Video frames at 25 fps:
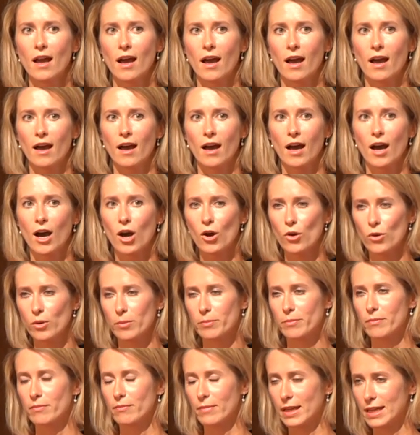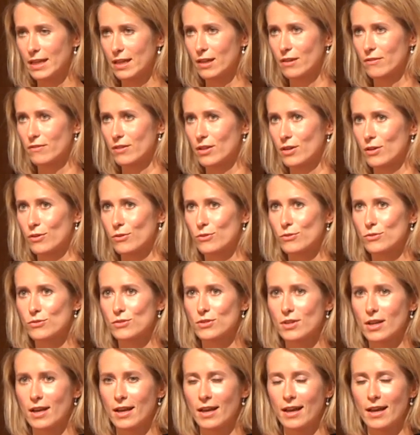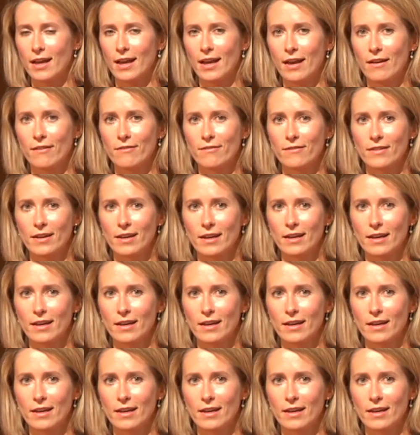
how many of those have